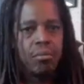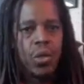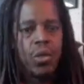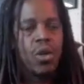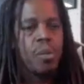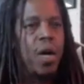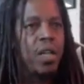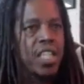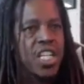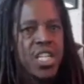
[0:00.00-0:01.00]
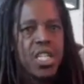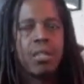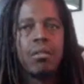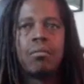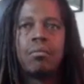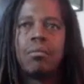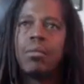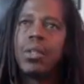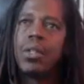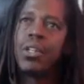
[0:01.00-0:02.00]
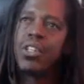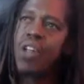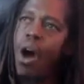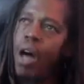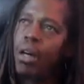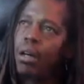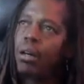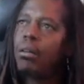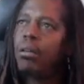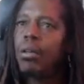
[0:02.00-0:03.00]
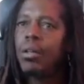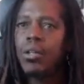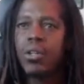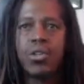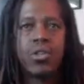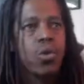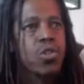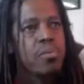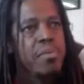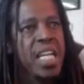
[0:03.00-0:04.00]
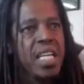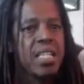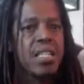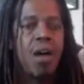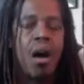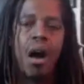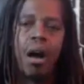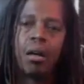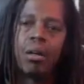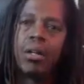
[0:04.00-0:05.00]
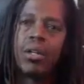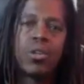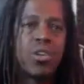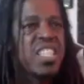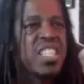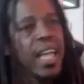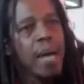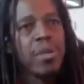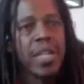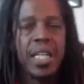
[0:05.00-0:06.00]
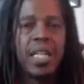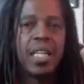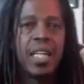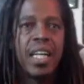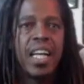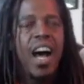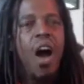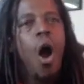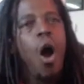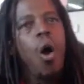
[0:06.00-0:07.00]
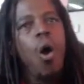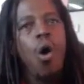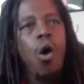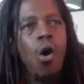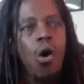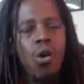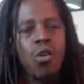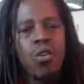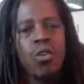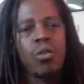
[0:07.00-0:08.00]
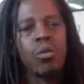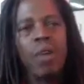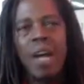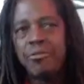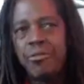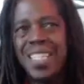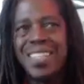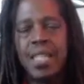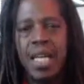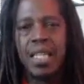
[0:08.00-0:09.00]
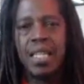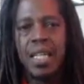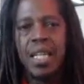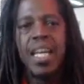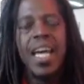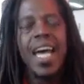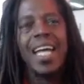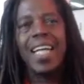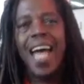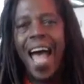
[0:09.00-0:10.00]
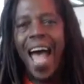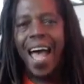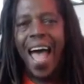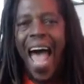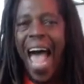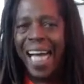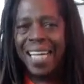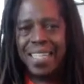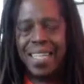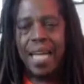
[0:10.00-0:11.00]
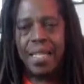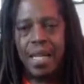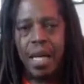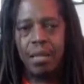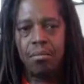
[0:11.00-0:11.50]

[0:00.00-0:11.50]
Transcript: your politician, your talker, your social media star, your celebrity are all referencing and accessing